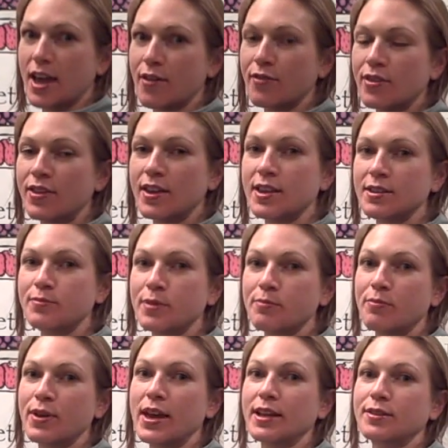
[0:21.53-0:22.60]
Everything has been
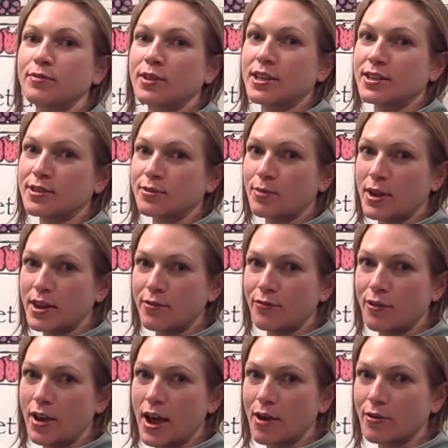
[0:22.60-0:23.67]
picked within
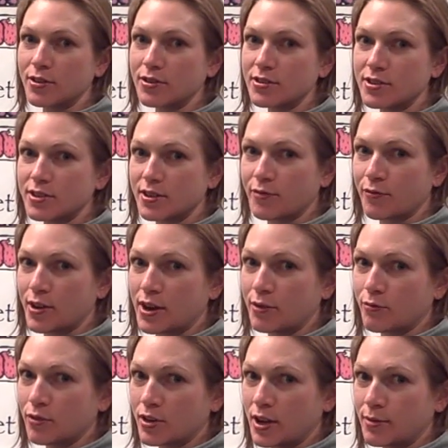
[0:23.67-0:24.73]
24 hours of when it
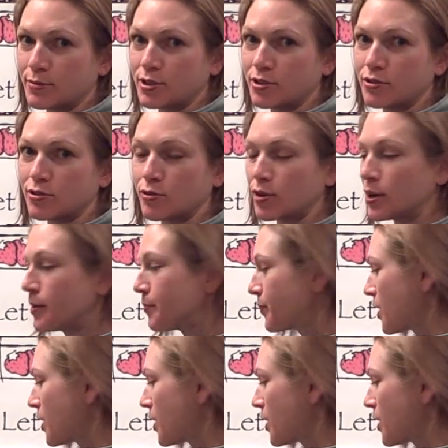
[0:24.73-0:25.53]
will come to your door.